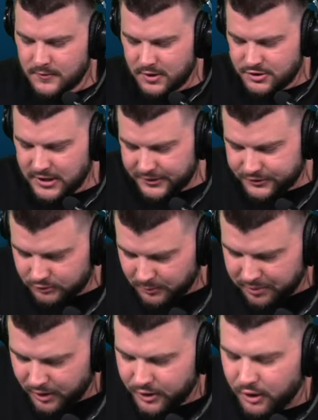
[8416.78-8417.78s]
Shout to
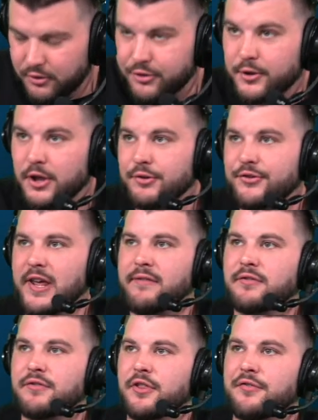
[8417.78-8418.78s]
Roberto, three oh
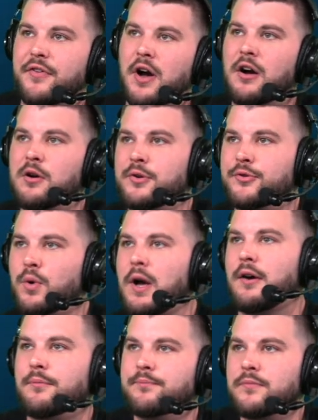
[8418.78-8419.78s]
seven, for the follow as
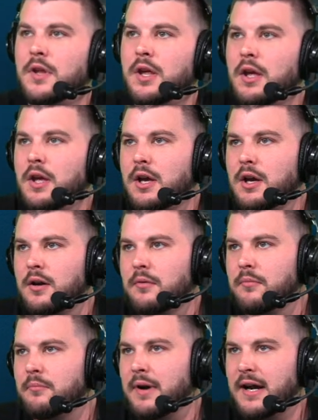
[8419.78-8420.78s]
well.
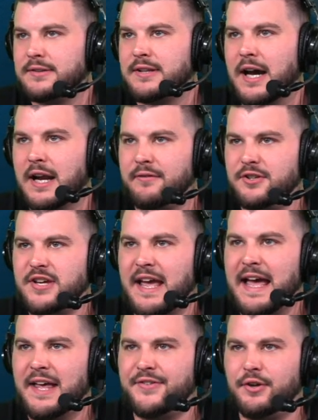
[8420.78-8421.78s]
Bogdanovic
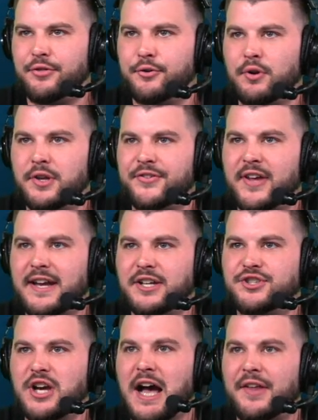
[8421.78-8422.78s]
has it. He'll throw it inside to
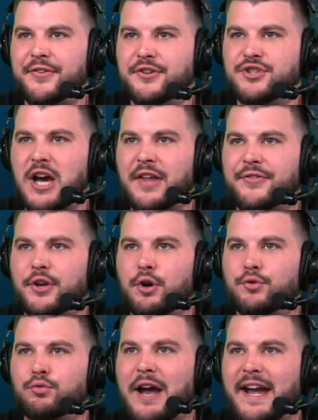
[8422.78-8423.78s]
Johnson. Johnson
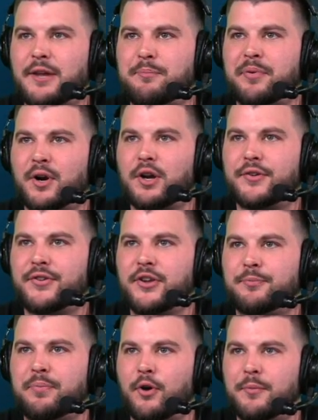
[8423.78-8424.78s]
goes right at Burks. His
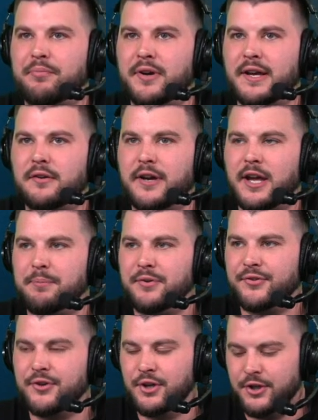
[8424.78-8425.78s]
point-blank layup
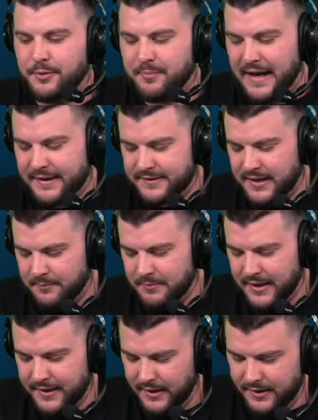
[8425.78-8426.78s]
is good. You're back down
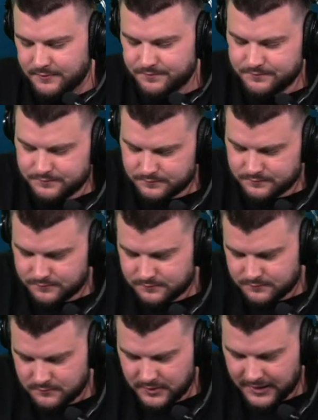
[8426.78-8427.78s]
by eight.
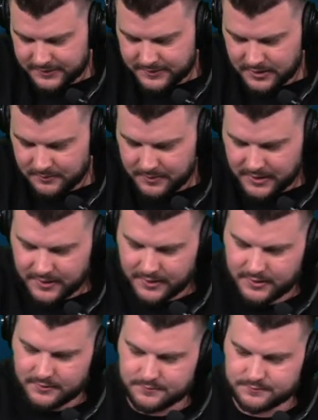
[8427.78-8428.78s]
Back down by
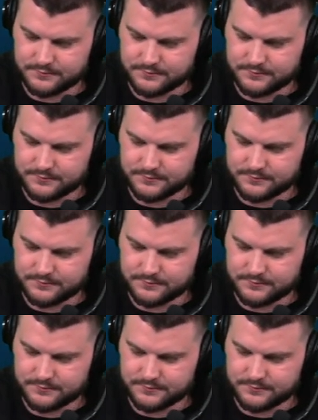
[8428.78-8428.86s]
eight.